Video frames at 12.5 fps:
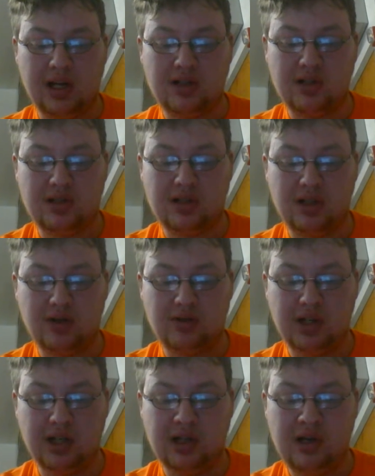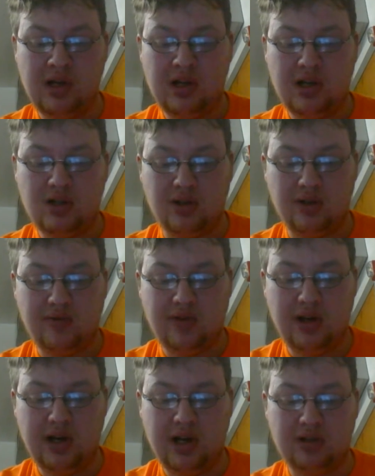and nostalgia. So if
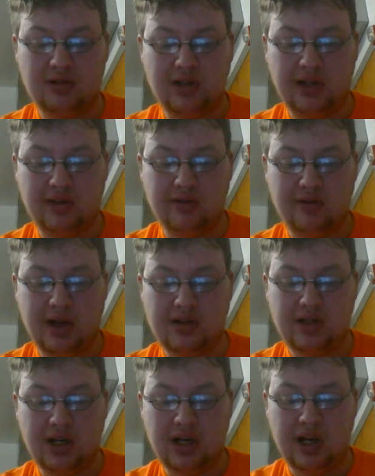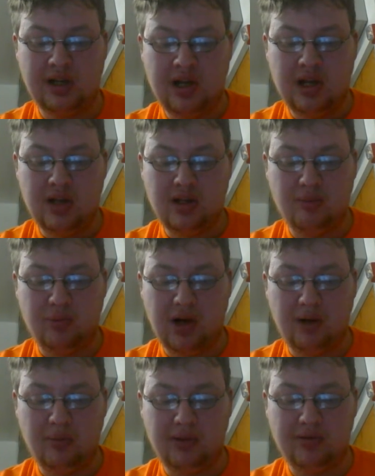you didn't like The Last Jedi, you'll
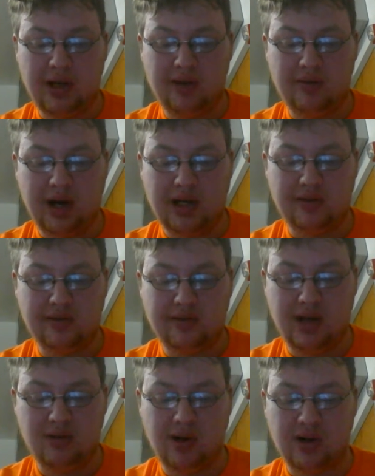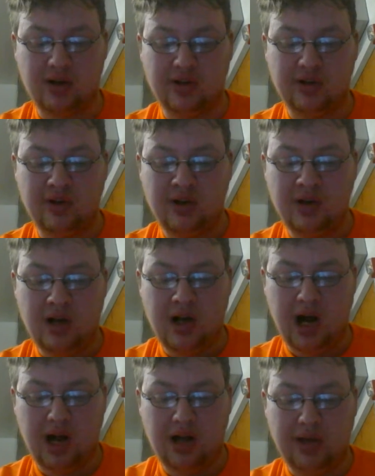probably like Rise of Skywalker.
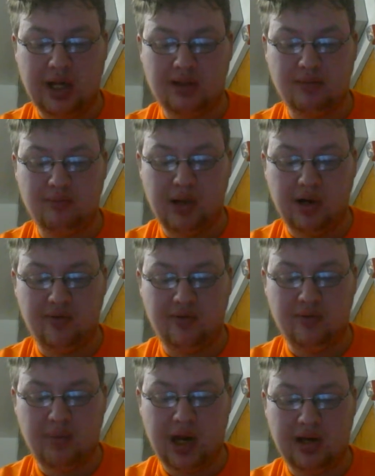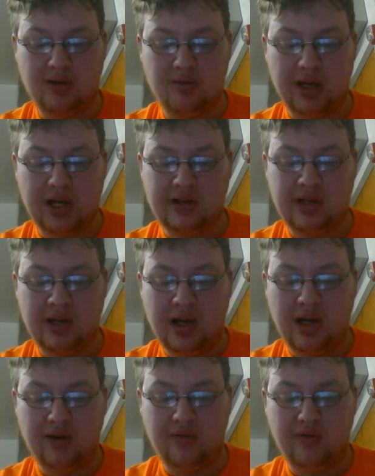I like them both in many ways,
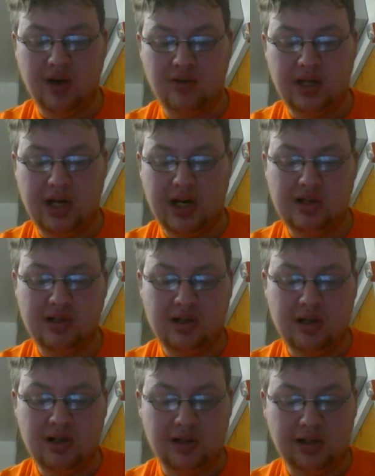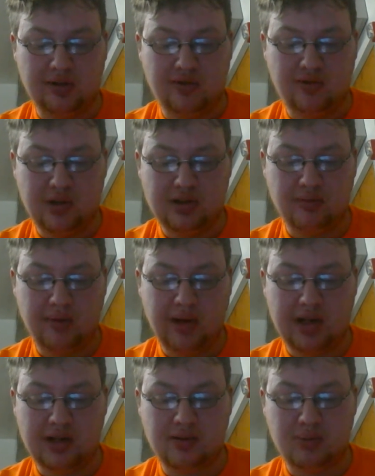and found each, like The Force
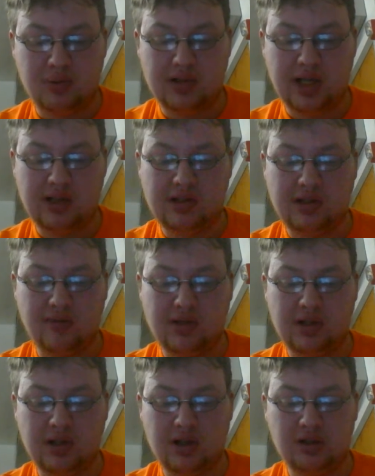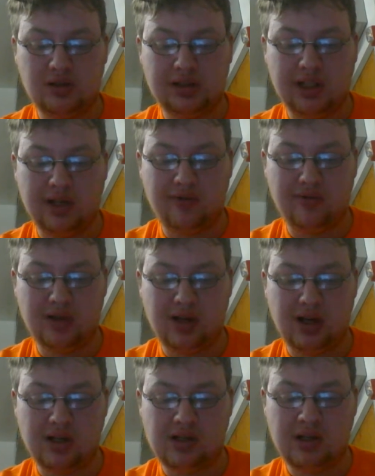Awakens, possessed of its own set of
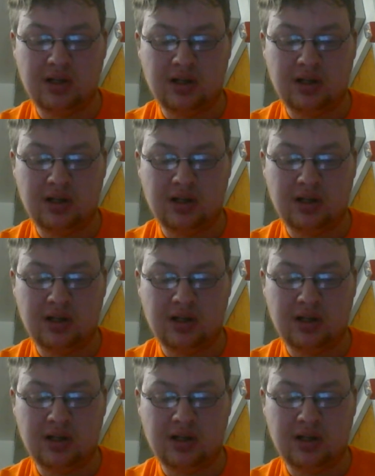flaws.